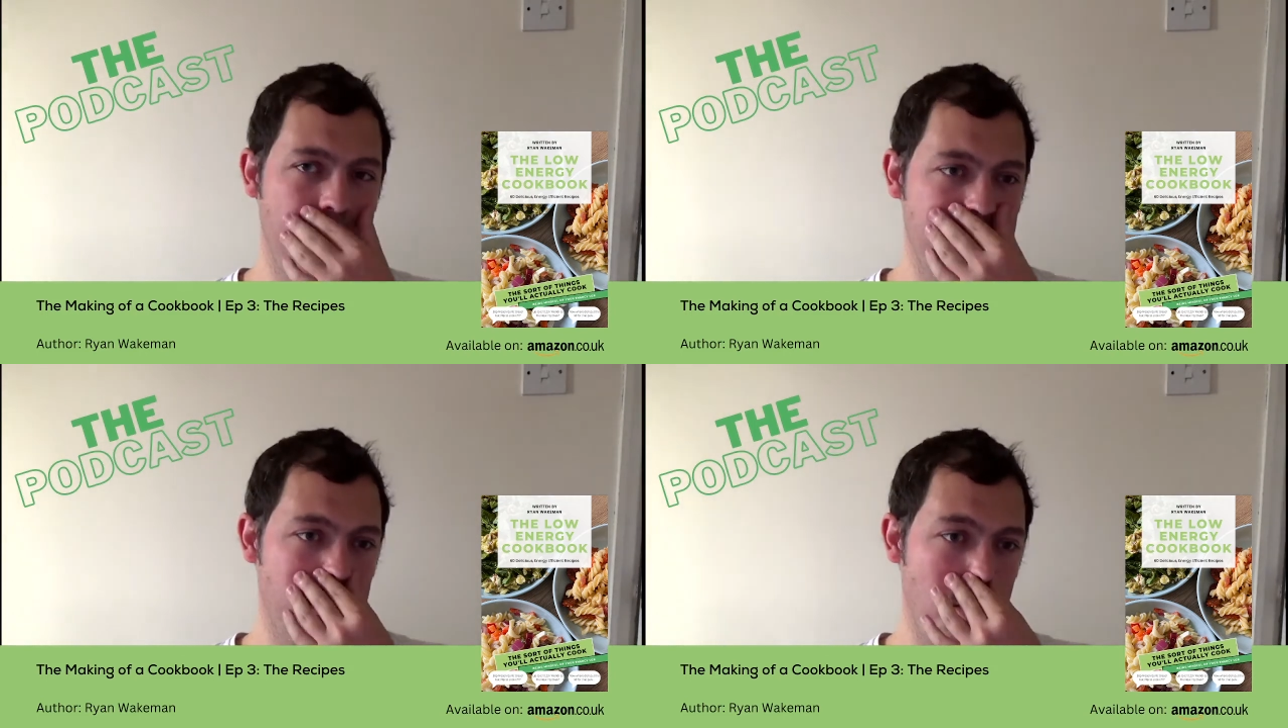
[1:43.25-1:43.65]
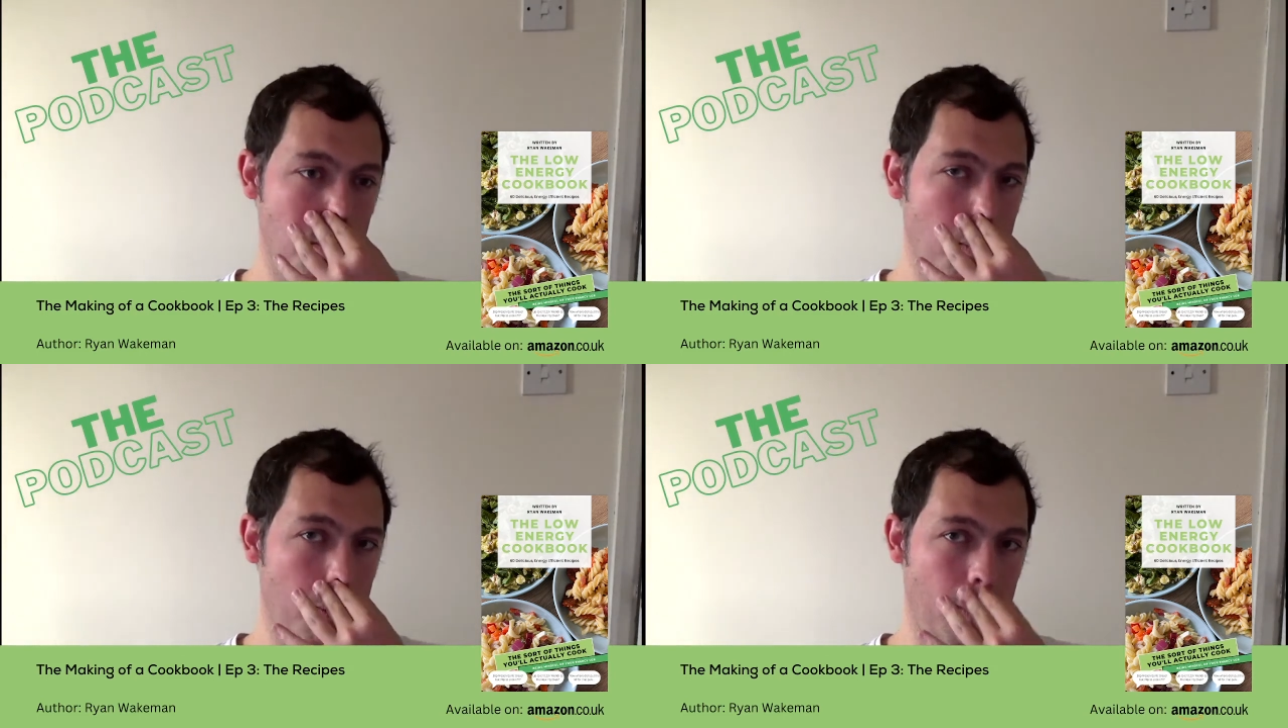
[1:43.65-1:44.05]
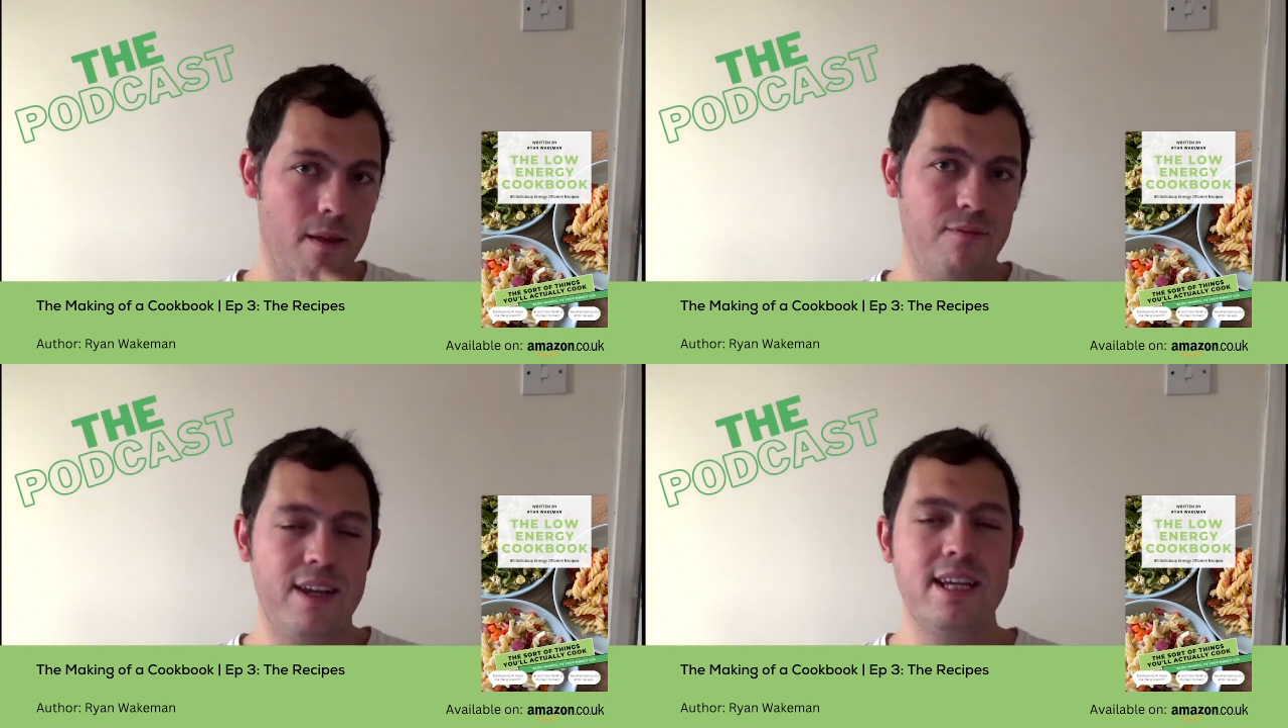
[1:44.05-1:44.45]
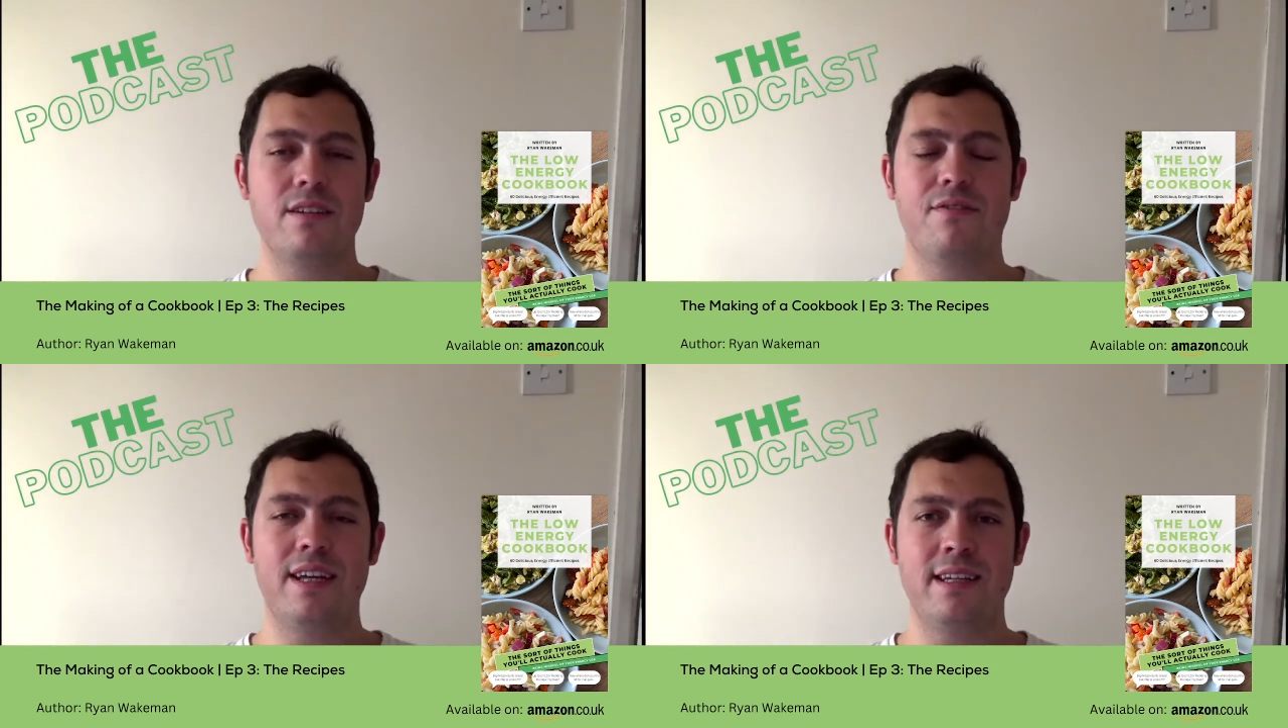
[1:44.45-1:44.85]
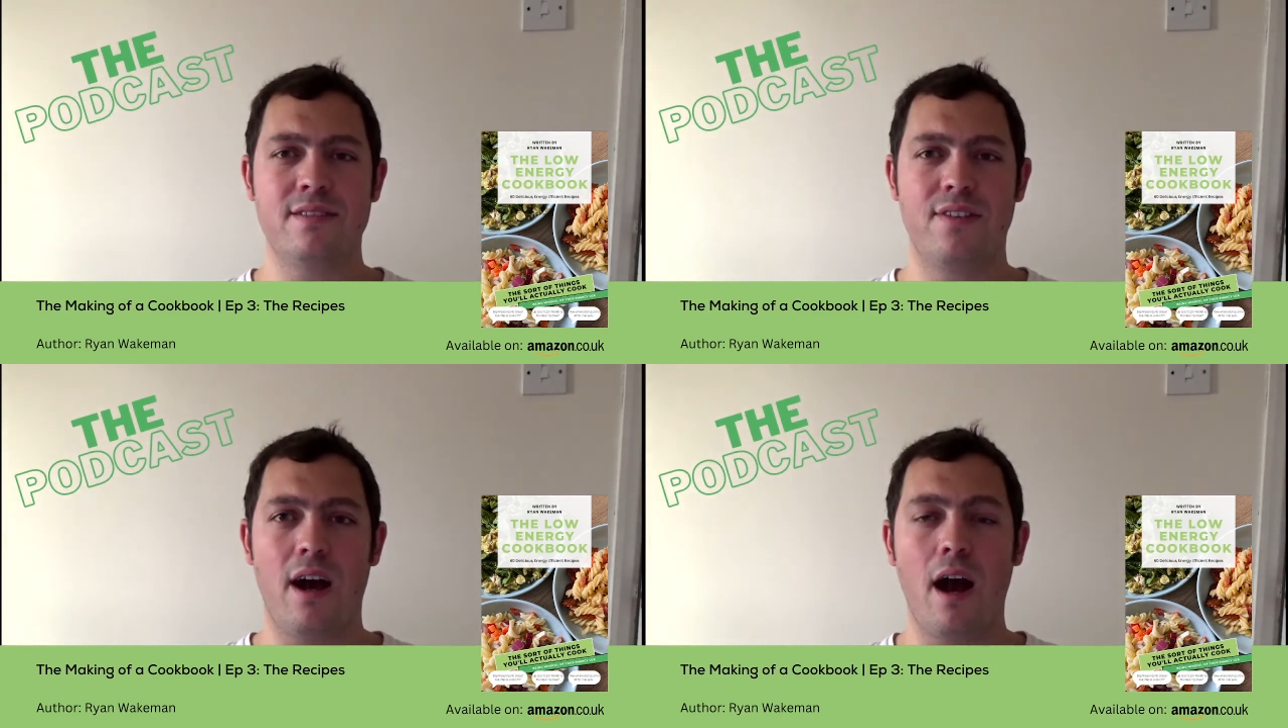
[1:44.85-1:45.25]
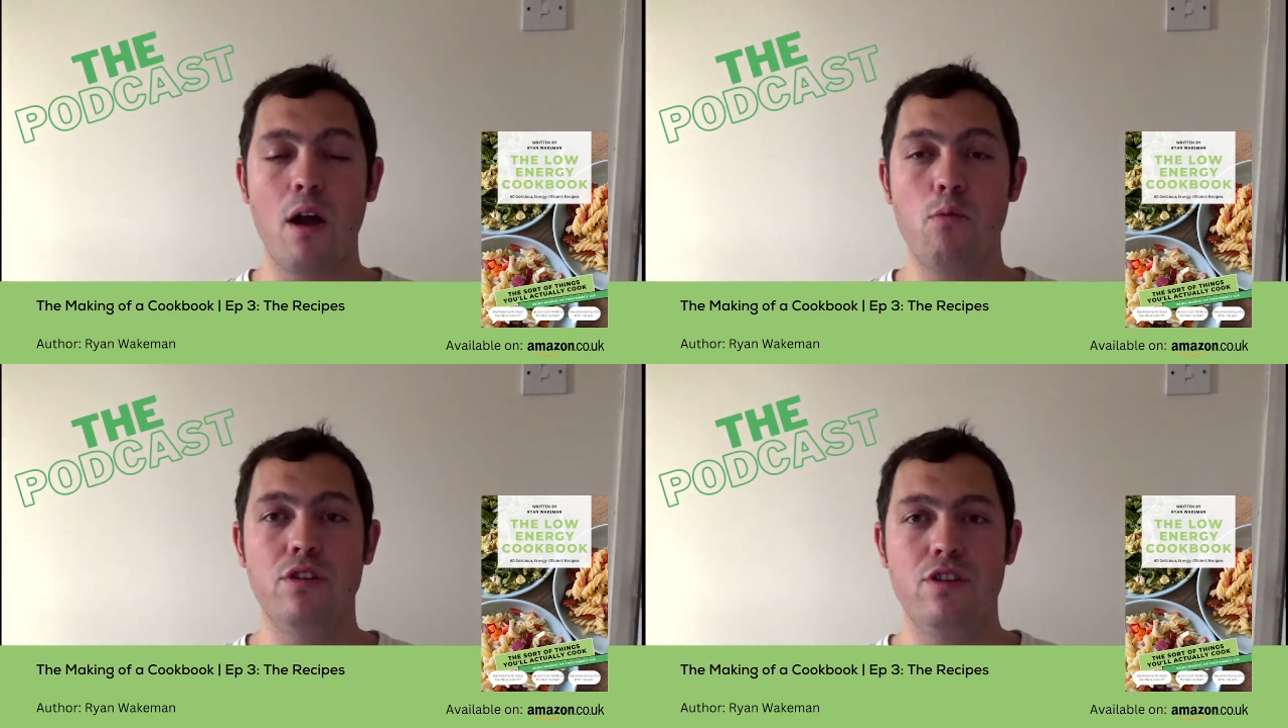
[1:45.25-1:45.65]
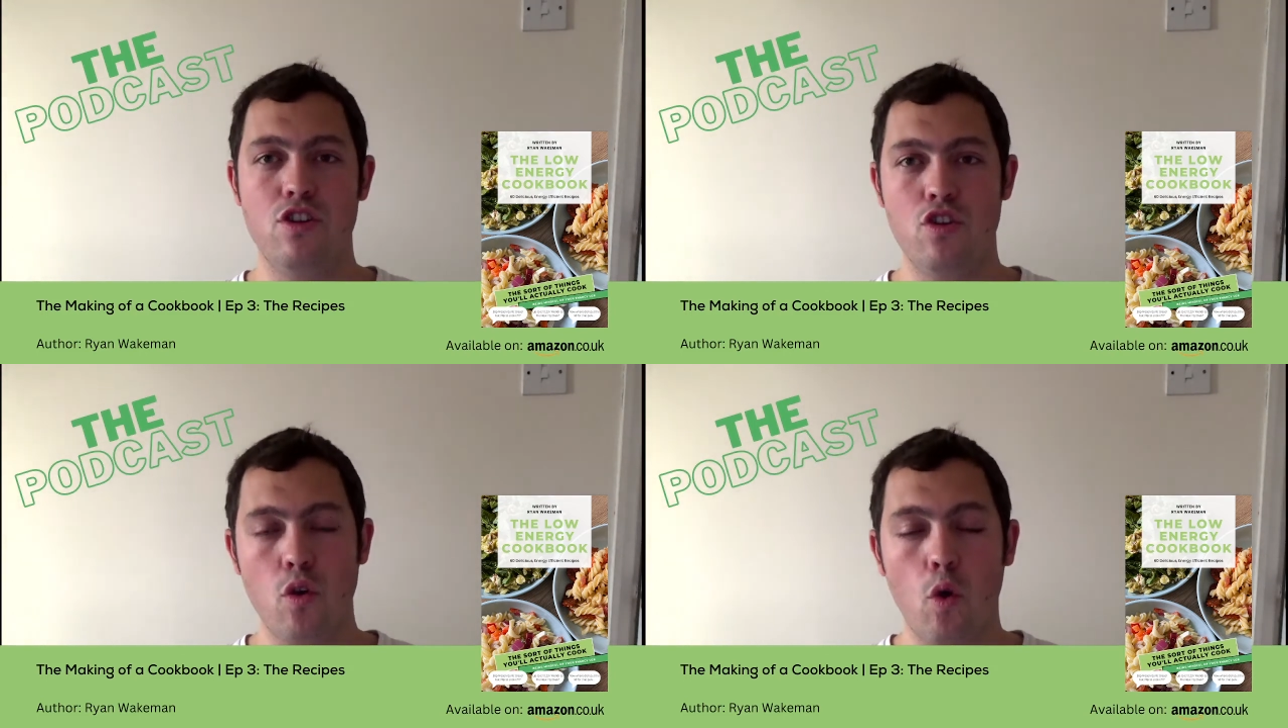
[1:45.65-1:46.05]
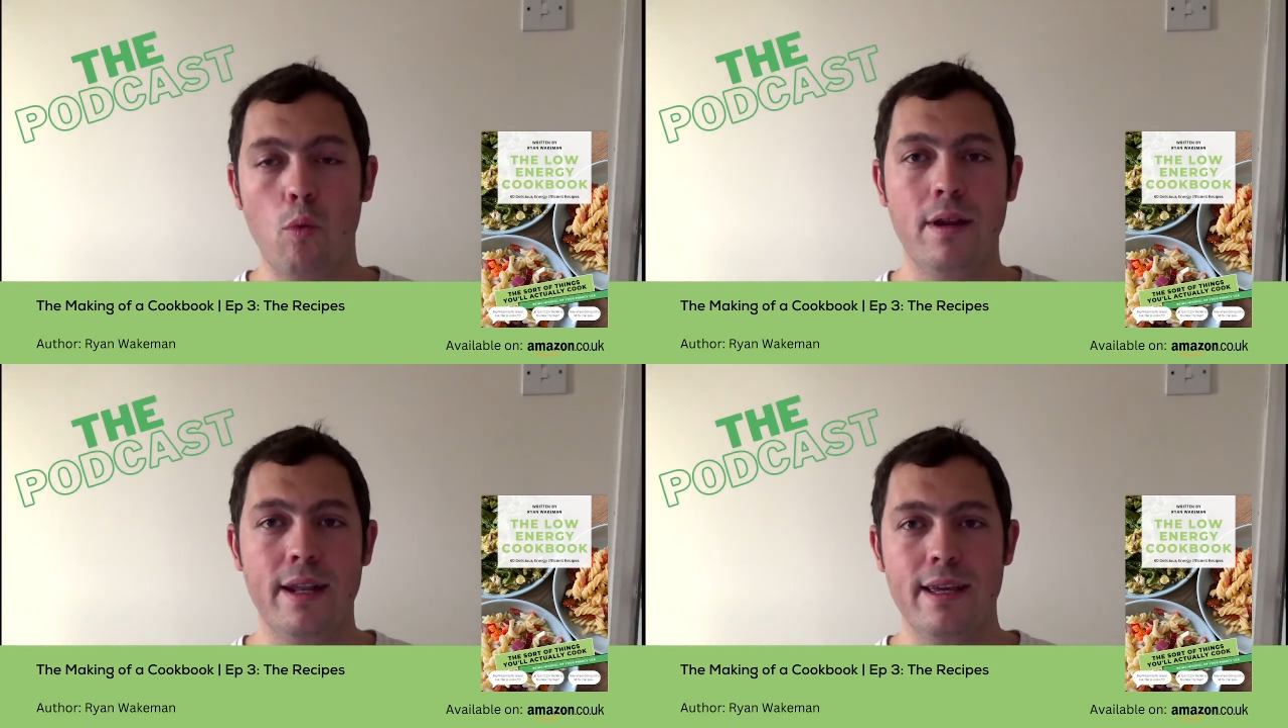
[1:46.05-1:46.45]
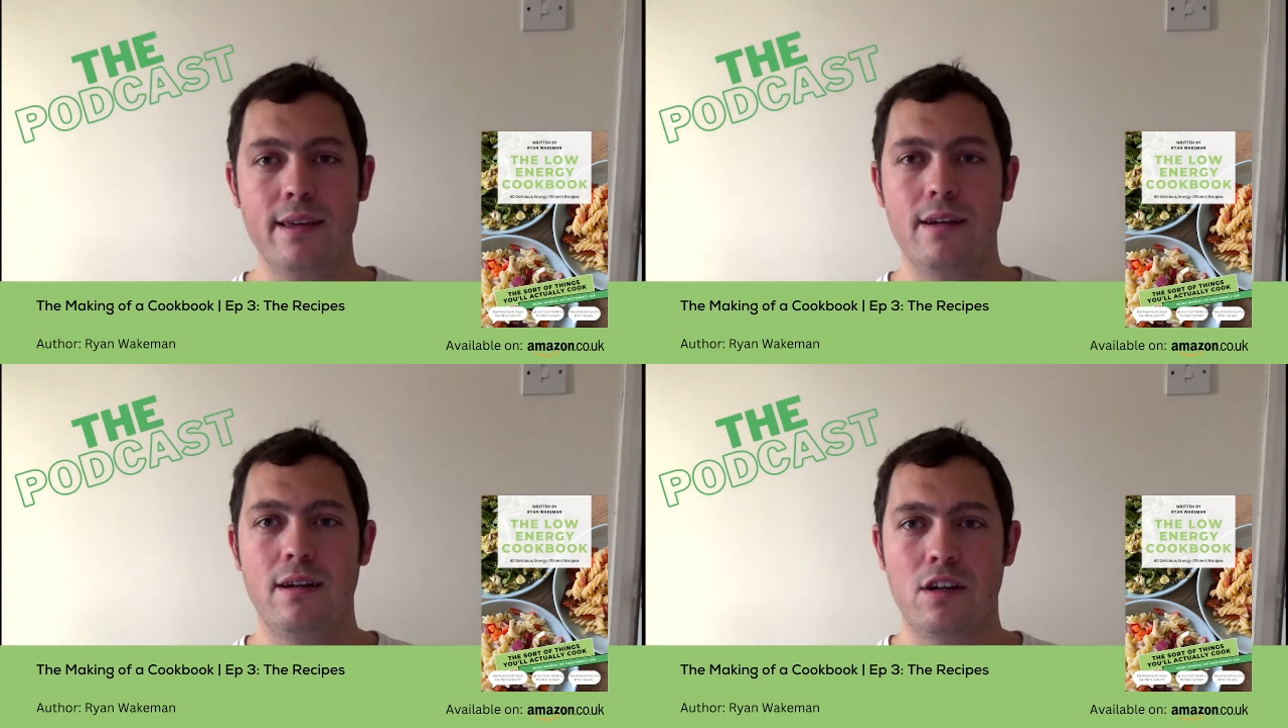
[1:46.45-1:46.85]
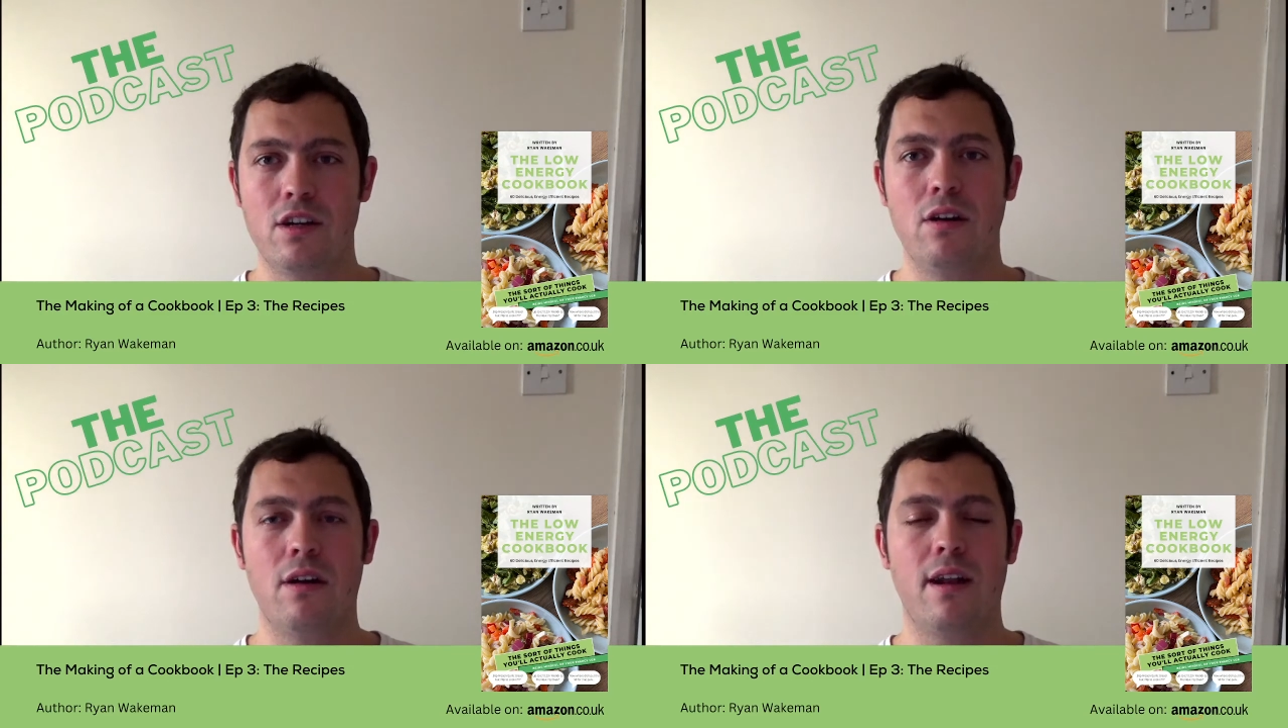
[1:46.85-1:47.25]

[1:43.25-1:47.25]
So these are things that I would normally cook.